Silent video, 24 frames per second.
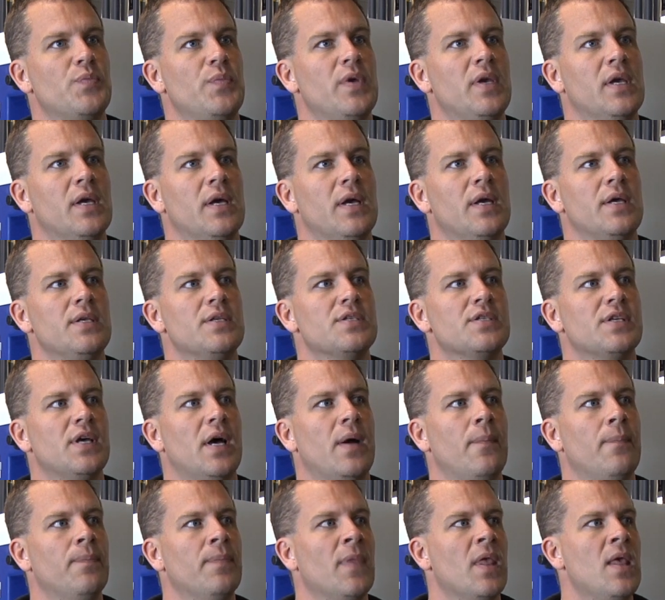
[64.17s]
because
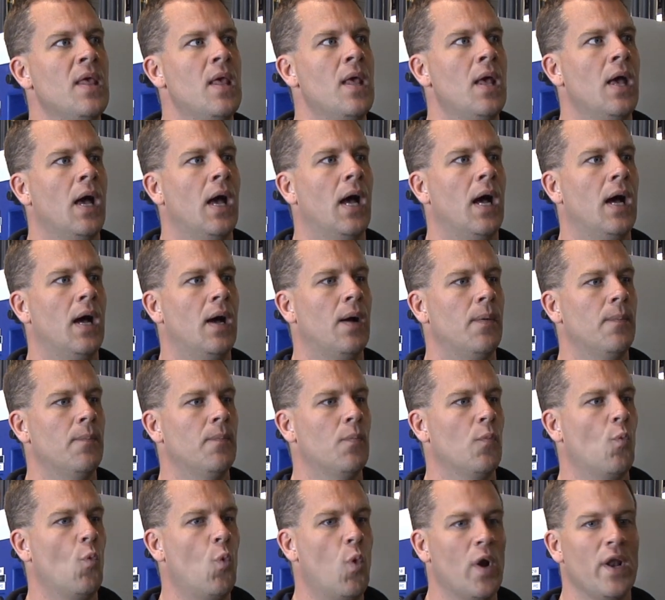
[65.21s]

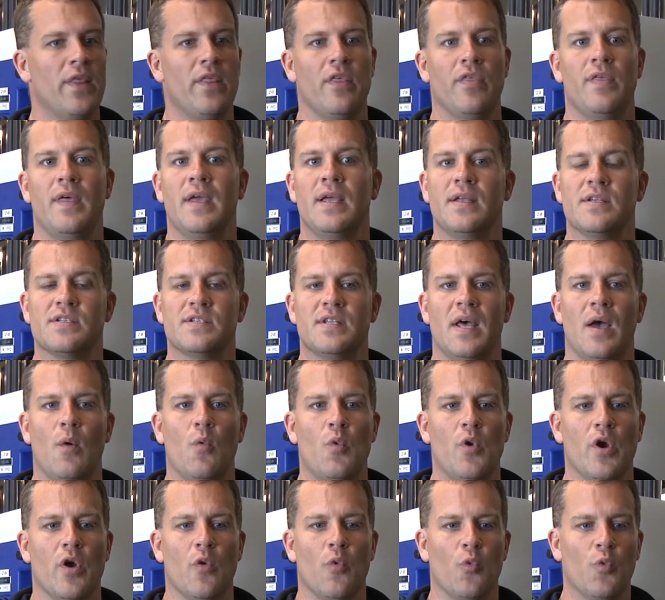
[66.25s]
one of the things that
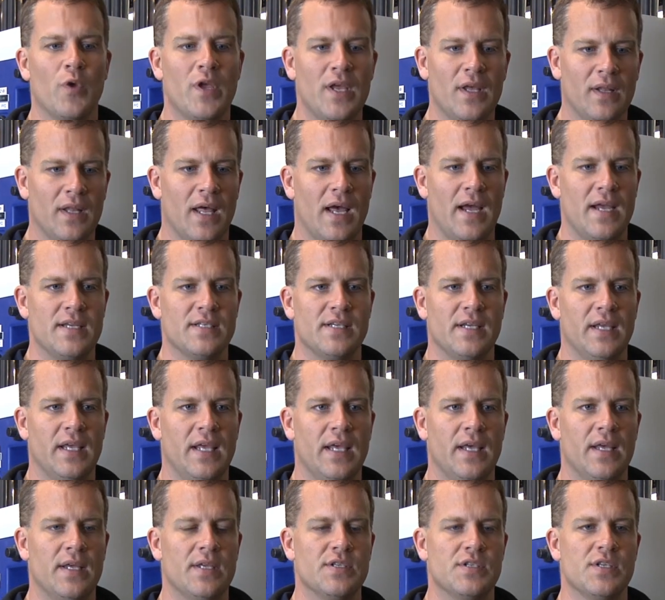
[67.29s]
we're realizing
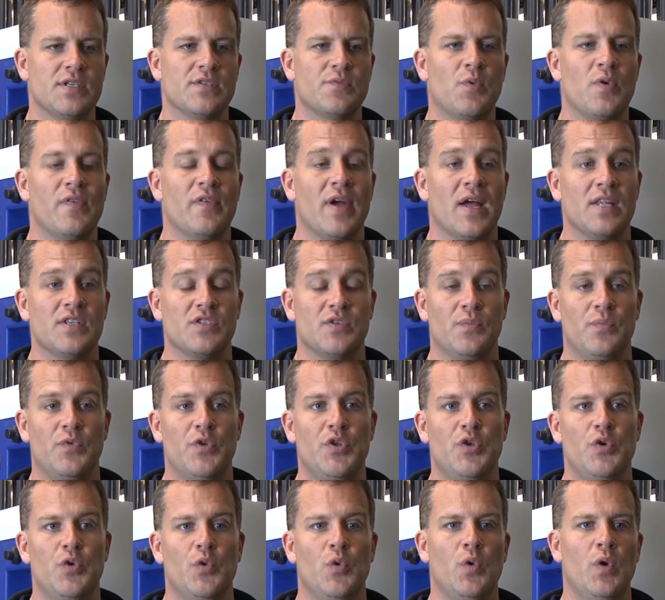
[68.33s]
is we've got some
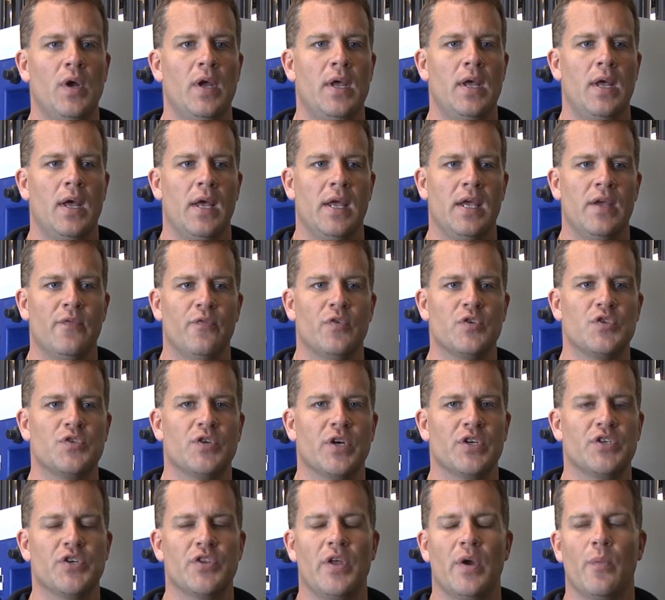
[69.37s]
new
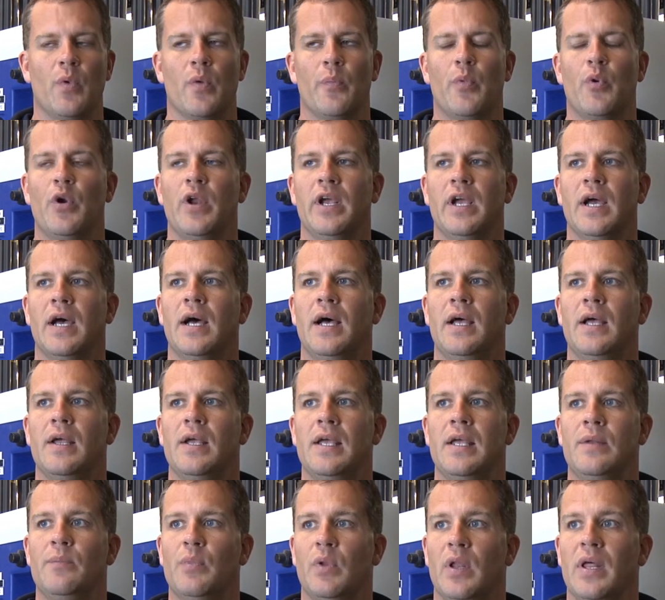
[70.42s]
infrastructure that we're putting
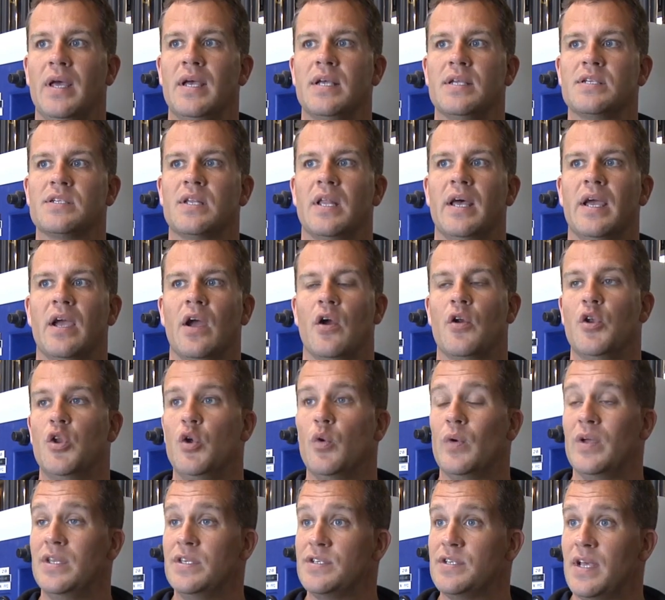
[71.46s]
in place, like our
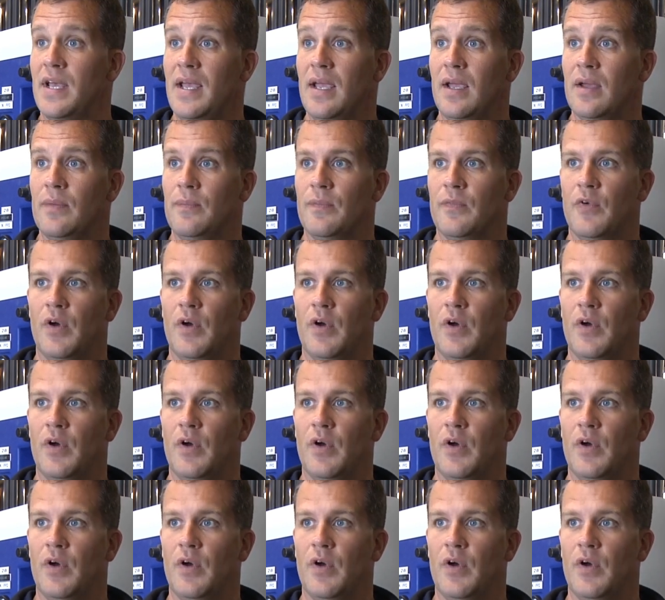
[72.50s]
new intake,